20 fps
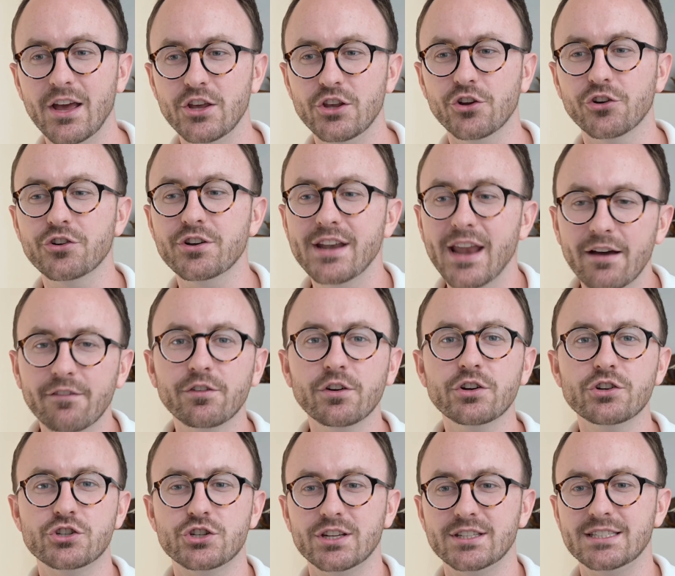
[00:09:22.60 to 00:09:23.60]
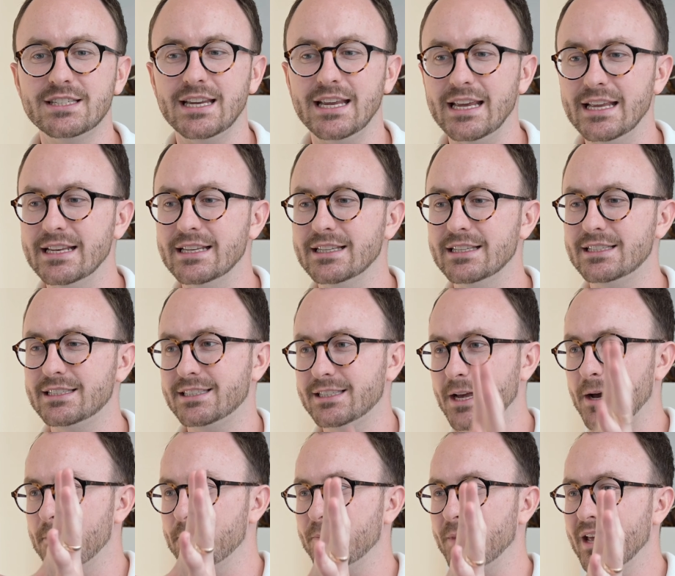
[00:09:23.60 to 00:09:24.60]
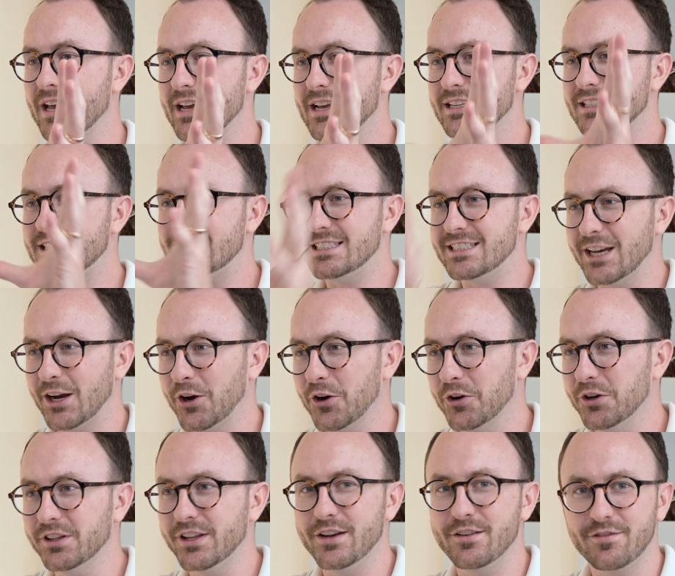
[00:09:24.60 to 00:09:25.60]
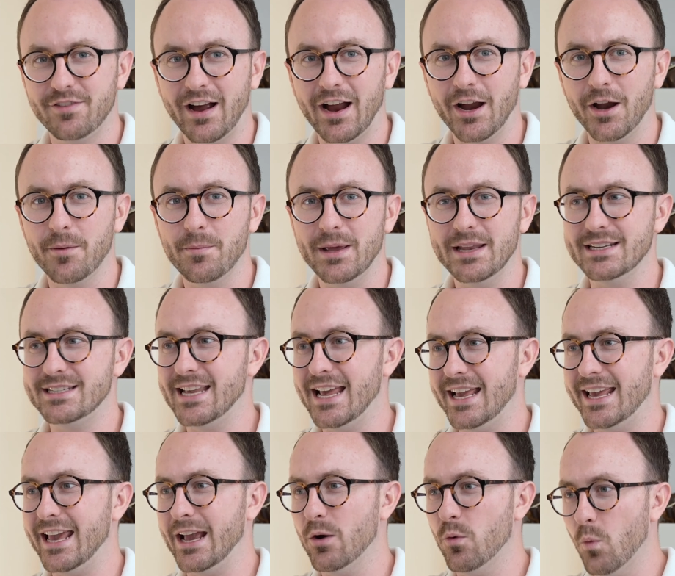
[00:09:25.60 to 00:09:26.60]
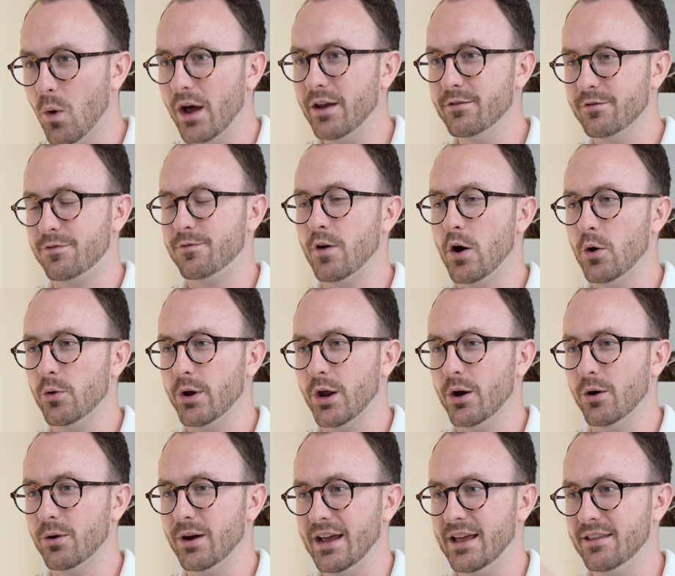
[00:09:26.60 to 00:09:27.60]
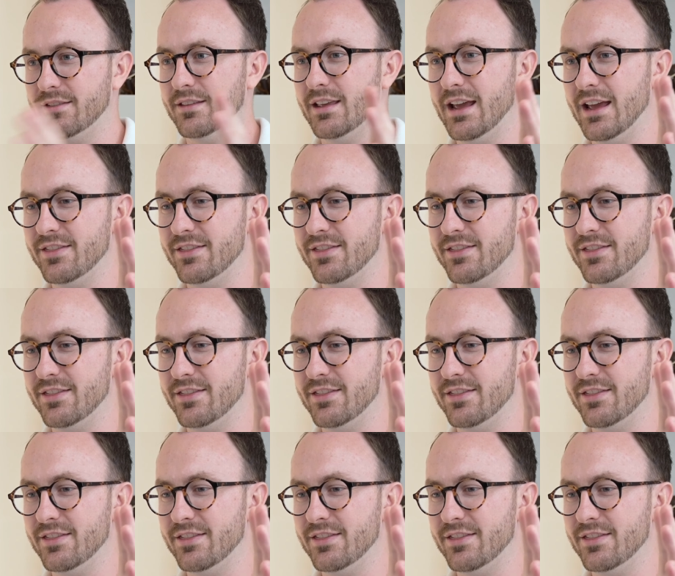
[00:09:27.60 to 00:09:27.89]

You're never just in some sterile environment taking one photo and,